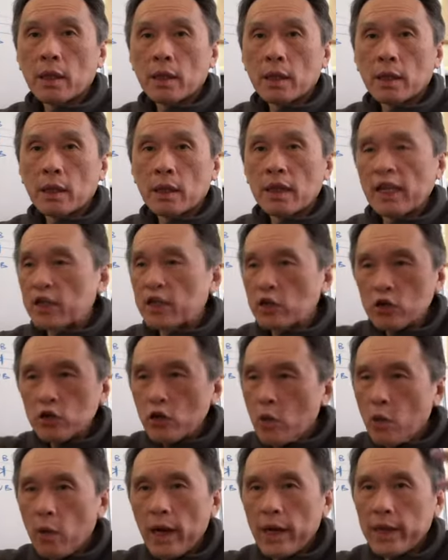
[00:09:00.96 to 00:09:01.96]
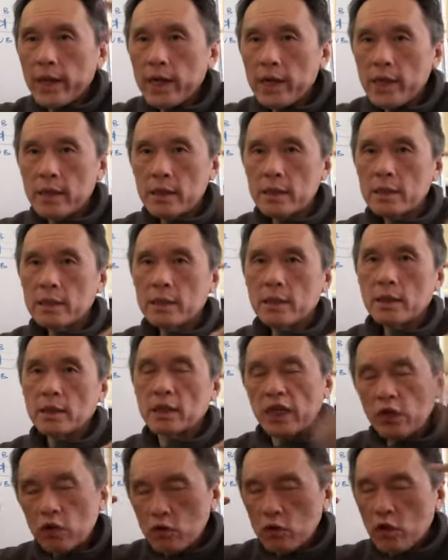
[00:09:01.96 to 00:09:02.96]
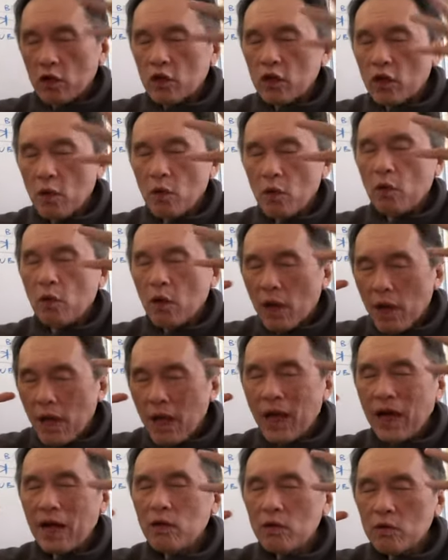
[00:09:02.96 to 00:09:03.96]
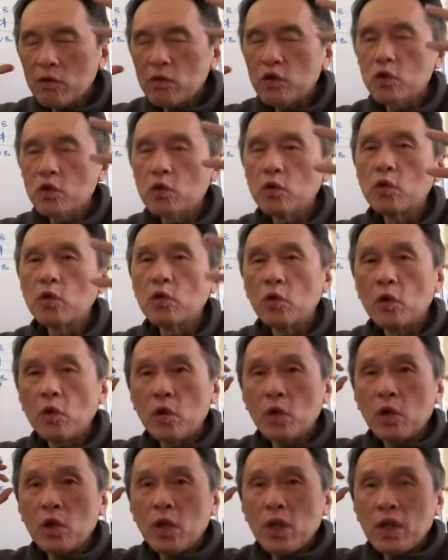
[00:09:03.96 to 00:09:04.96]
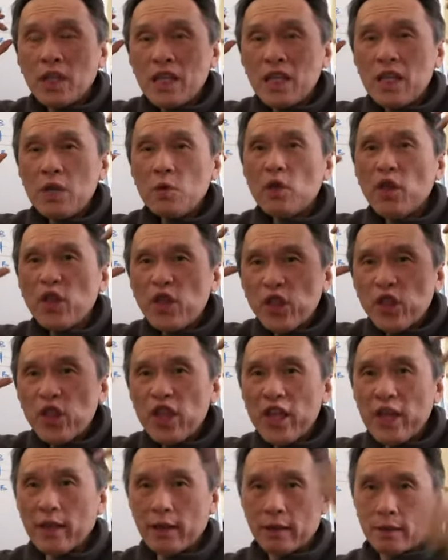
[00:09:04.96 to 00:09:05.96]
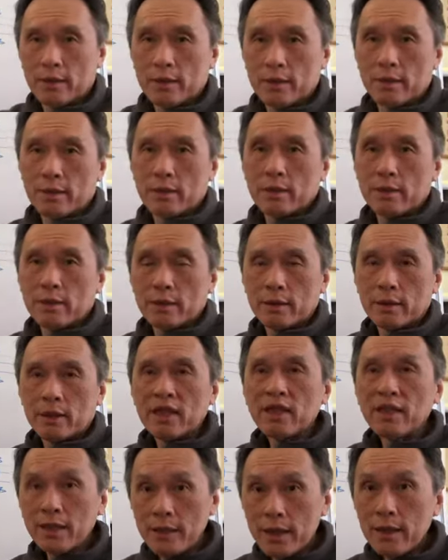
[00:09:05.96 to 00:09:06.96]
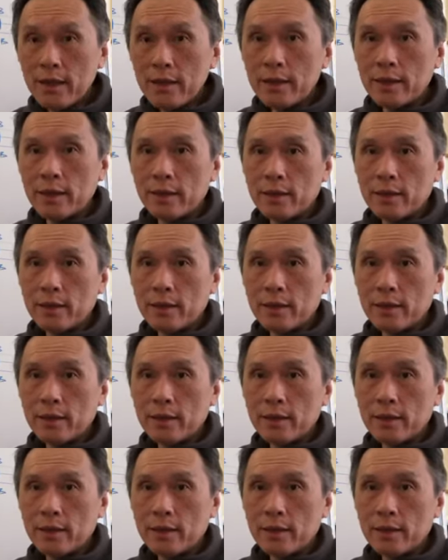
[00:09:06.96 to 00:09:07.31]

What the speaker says: They don't know what it is. They do not know how to even think clearly